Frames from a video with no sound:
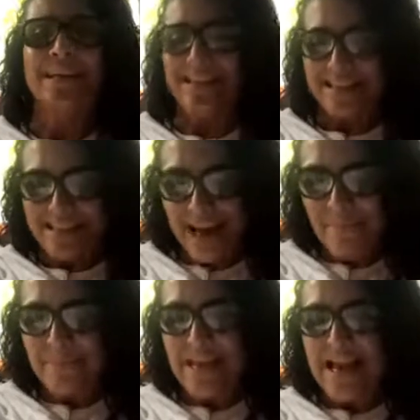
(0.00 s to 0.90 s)
Yeah.
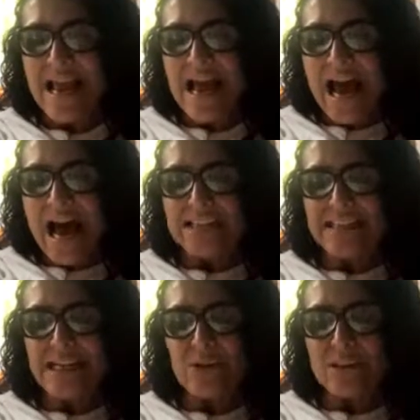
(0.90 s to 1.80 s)
Acha,
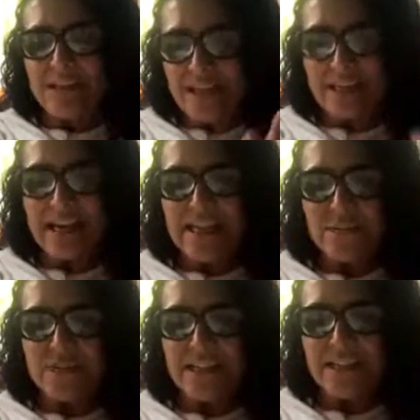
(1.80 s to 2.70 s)
now the third kind of
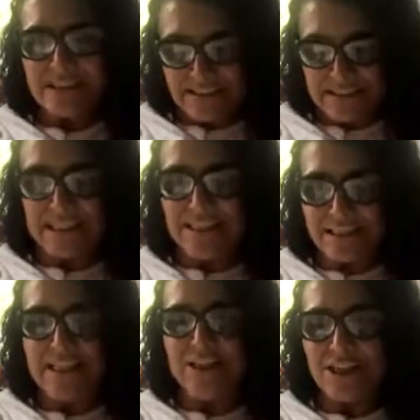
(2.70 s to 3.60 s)
thing, the thing
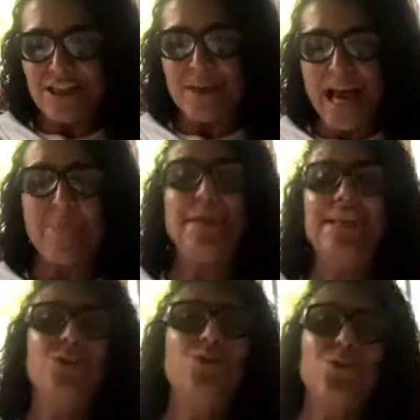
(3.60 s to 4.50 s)
needed to be happy
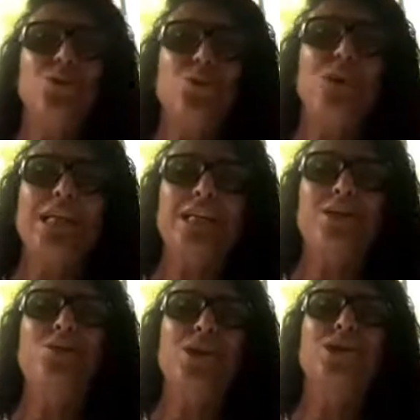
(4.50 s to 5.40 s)
is you
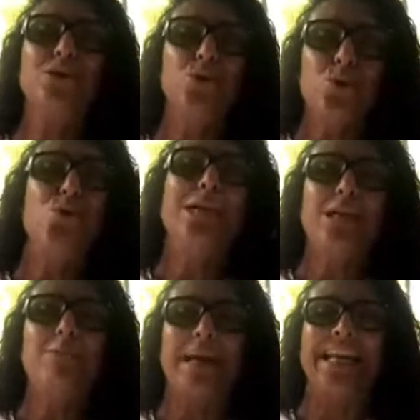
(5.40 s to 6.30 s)
do
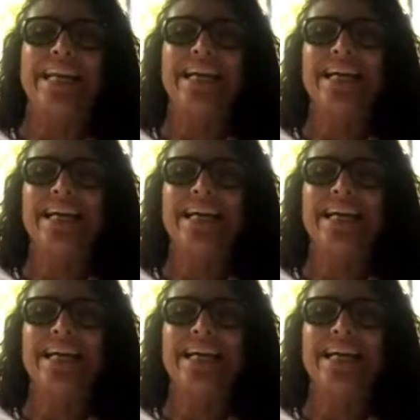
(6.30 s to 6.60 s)
need money.